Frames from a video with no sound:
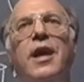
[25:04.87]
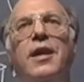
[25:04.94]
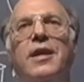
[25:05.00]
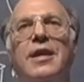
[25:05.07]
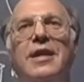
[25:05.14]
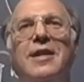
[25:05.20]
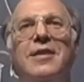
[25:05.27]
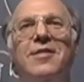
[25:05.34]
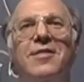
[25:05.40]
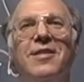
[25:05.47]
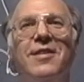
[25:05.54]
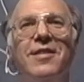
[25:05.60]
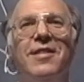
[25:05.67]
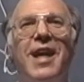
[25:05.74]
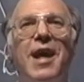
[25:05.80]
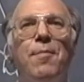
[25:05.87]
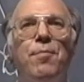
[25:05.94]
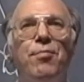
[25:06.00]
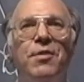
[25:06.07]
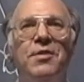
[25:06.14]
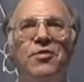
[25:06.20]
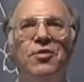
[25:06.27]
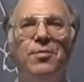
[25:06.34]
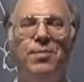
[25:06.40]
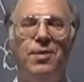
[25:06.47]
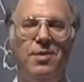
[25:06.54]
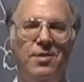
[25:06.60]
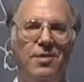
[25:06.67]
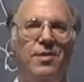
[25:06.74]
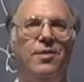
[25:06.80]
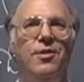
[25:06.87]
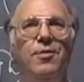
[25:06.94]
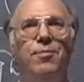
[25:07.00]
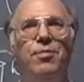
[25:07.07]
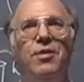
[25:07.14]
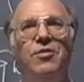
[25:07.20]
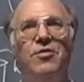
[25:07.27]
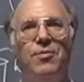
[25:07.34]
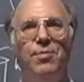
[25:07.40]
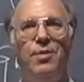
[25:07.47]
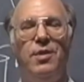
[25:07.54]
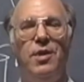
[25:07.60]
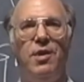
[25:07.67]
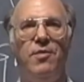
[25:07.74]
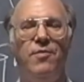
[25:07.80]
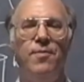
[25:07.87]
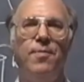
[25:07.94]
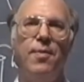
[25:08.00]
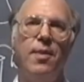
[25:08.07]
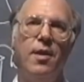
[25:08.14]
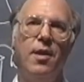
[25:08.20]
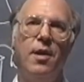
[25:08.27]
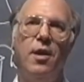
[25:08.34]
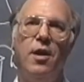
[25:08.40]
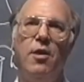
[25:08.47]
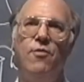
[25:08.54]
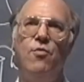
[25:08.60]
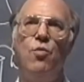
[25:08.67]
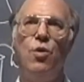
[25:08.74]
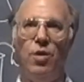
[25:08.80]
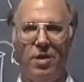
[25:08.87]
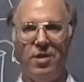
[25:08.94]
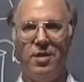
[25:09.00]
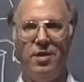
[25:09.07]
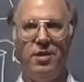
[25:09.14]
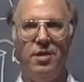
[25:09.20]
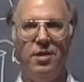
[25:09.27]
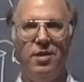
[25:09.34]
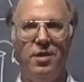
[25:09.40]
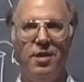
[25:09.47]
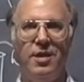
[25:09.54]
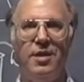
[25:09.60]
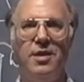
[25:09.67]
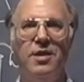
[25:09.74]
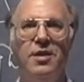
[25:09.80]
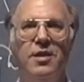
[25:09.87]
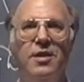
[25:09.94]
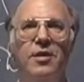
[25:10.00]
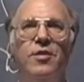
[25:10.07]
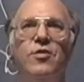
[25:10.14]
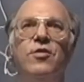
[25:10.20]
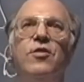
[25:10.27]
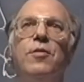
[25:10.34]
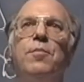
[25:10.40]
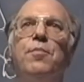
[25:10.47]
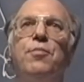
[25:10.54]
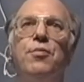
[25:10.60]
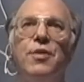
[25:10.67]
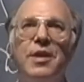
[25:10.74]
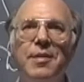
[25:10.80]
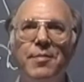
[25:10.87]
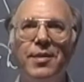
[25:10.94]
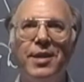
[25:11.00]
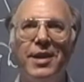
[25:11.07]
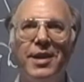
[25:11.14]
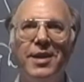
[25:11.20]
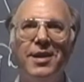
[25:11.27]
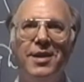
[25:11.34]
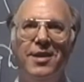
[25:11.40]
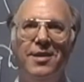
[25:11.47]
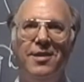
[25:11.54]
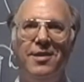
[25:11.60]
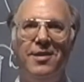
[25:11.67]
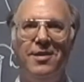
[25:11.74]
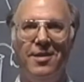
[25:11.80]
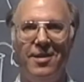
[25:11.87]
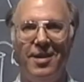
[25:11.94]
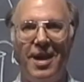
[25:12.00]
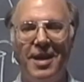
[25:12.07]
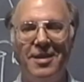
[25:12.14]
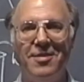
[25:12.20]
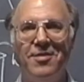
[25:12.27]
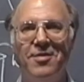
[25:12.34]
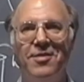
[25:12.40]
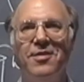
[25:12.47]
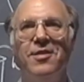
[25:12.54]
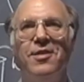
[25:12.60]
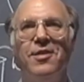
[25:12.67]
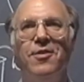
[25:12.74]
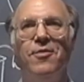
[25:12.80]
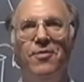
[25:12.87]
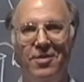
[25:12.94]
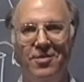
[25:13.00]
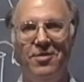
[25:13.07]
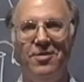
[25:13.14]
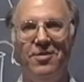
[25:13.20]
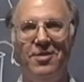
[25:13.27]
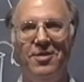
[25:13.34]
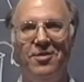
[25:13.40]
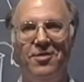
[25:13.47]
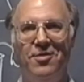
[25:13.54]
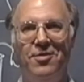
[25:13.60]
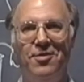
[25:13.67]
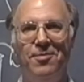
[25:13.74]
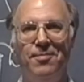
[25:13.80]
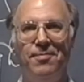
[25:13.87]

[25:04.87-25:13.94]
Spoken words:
And it is that principle, the principle of work, that supremely delights physicists.